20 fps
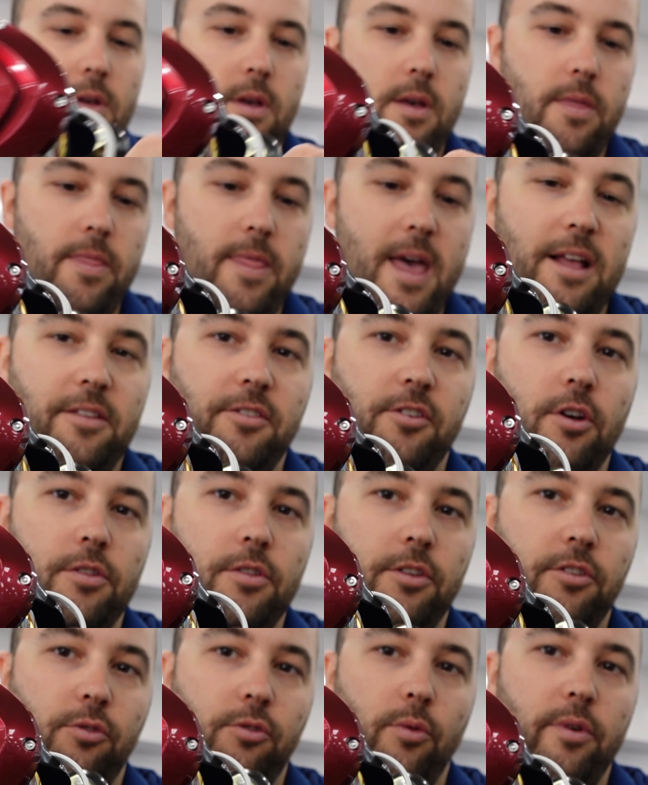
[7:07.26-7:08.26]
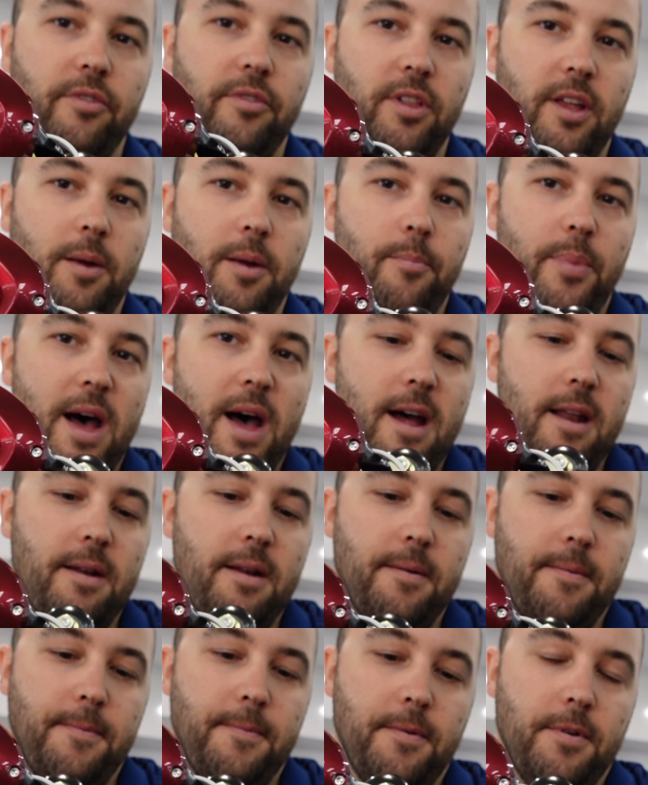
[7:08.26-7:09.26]
And that's got the swiveling butt.
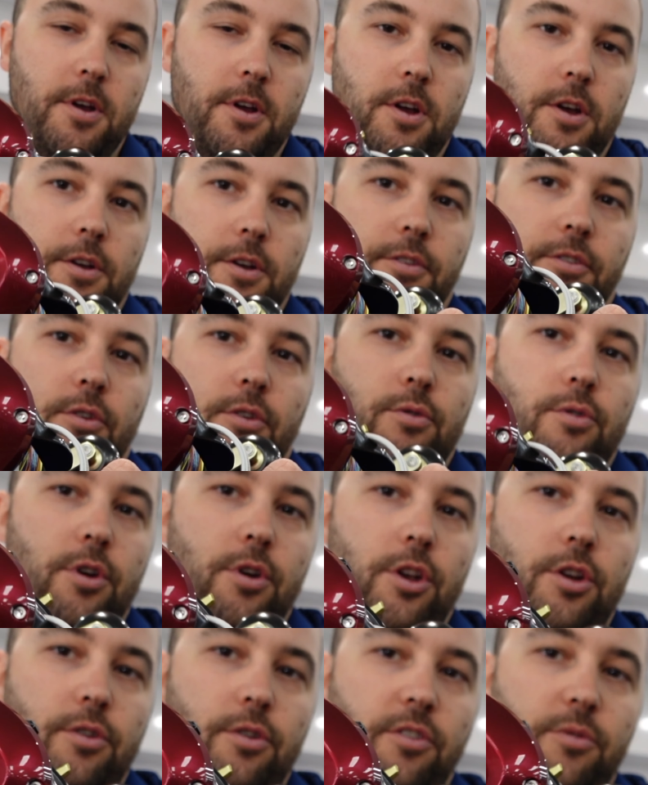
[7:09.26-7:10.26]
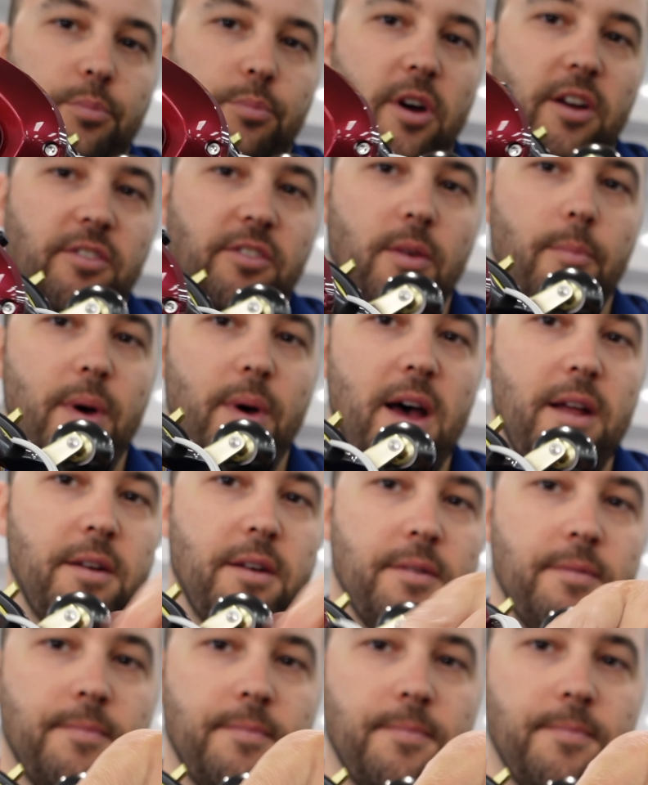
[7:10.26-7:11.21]
So all you do is press the button